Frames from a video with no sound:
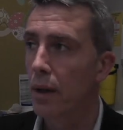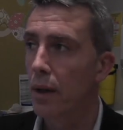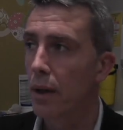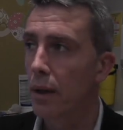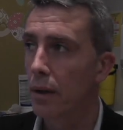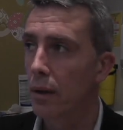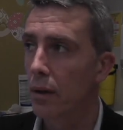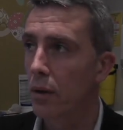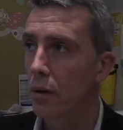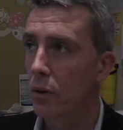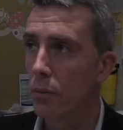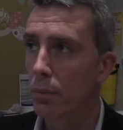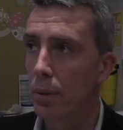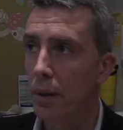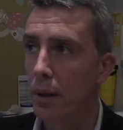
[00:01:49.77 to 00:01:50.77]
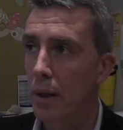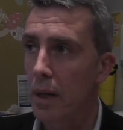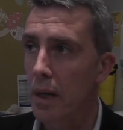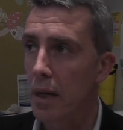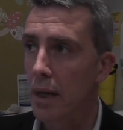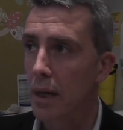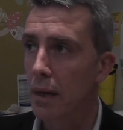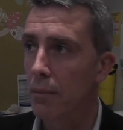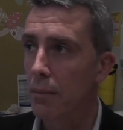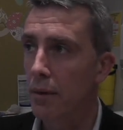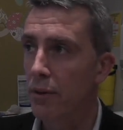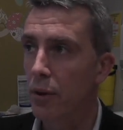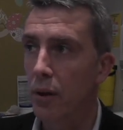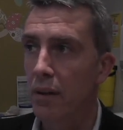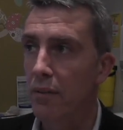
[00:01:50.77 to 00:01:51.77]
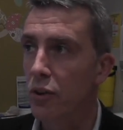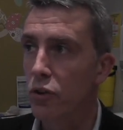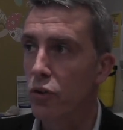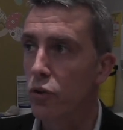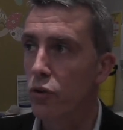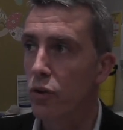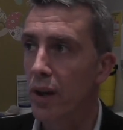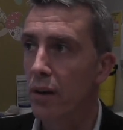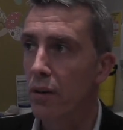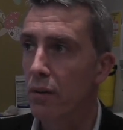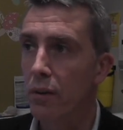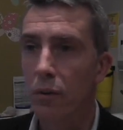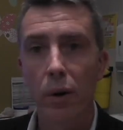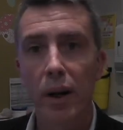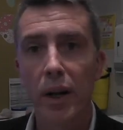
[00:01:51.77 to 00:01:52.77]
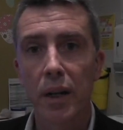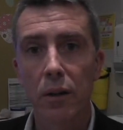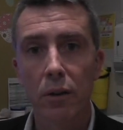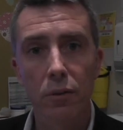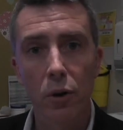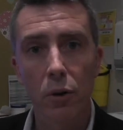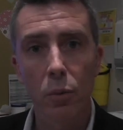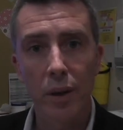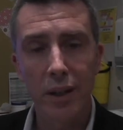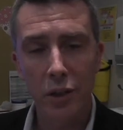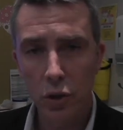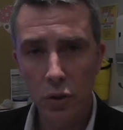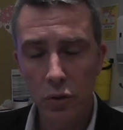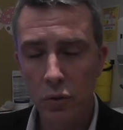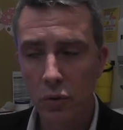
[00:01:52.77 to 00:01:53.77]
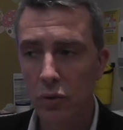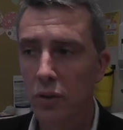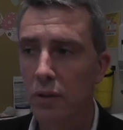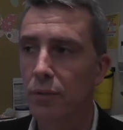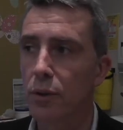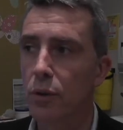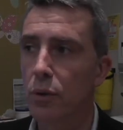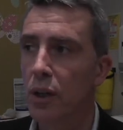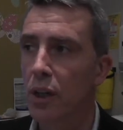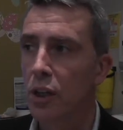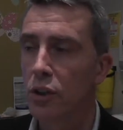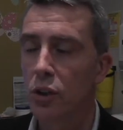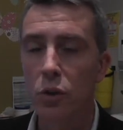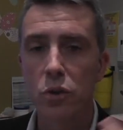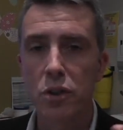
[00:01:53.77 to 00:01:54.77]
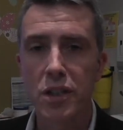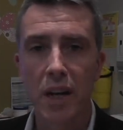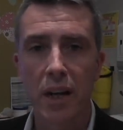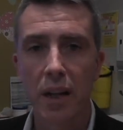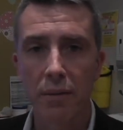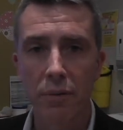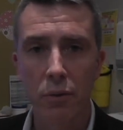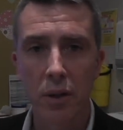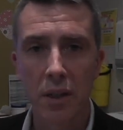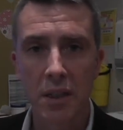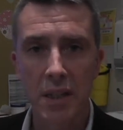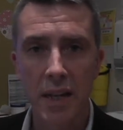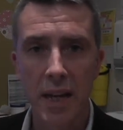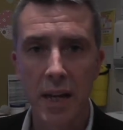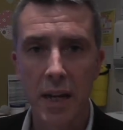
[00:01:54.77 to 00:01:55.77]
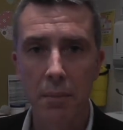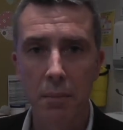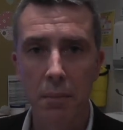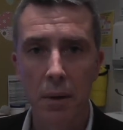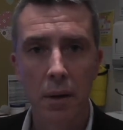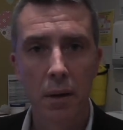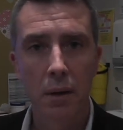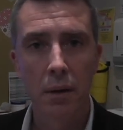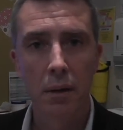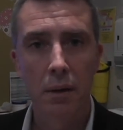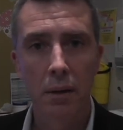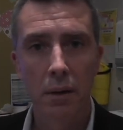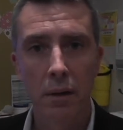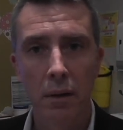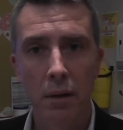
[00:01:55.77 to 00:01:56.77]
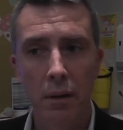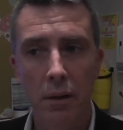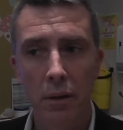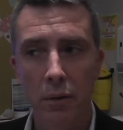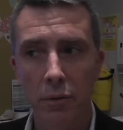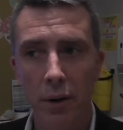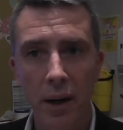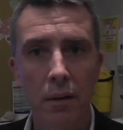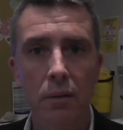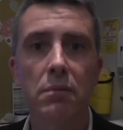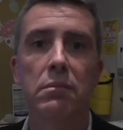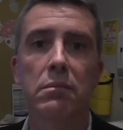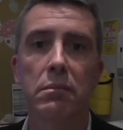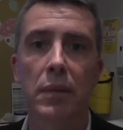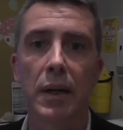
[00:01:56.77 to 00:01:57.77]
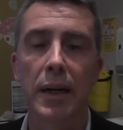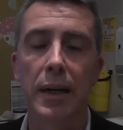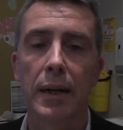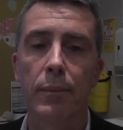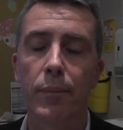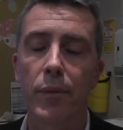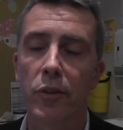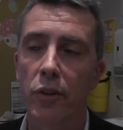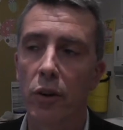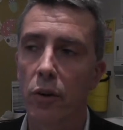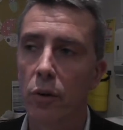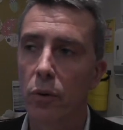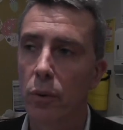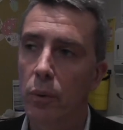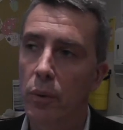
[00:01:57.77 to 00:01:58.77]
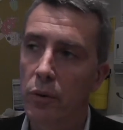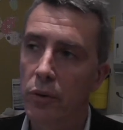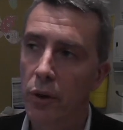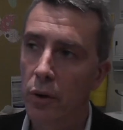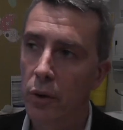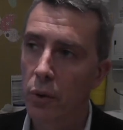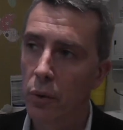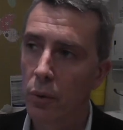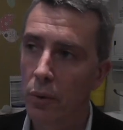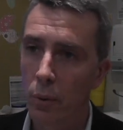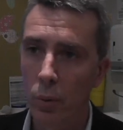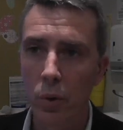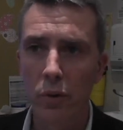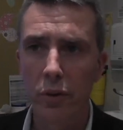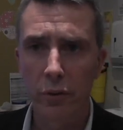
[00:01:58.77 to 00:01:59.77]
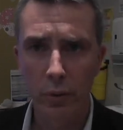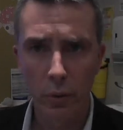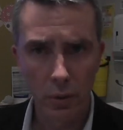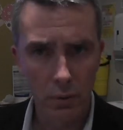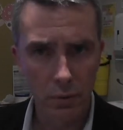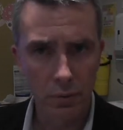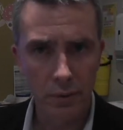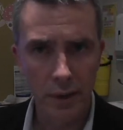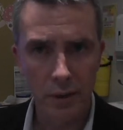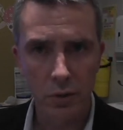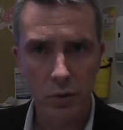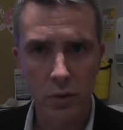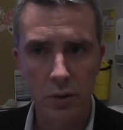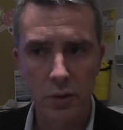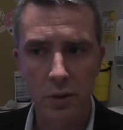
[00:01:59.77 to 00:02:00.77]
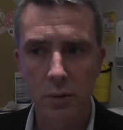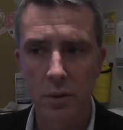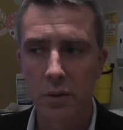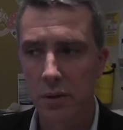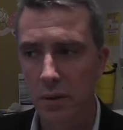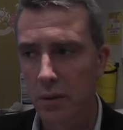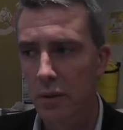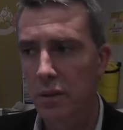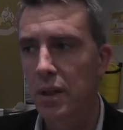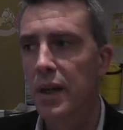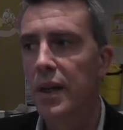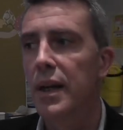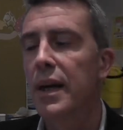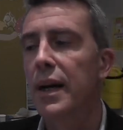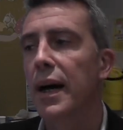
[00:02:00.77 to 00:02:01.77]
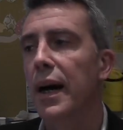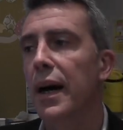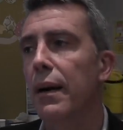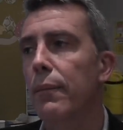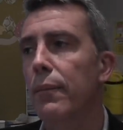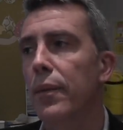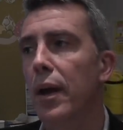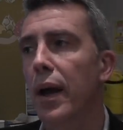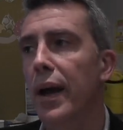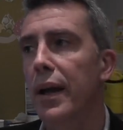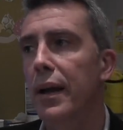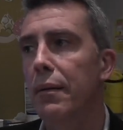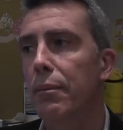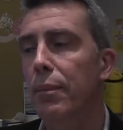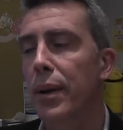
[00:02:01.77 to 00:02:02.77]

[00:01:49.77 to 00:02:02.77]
It could be if you leave your shoes out in the rain, you've got wet shoes. If you don't study for an exam, you fail. So the world is full of natural consequences, and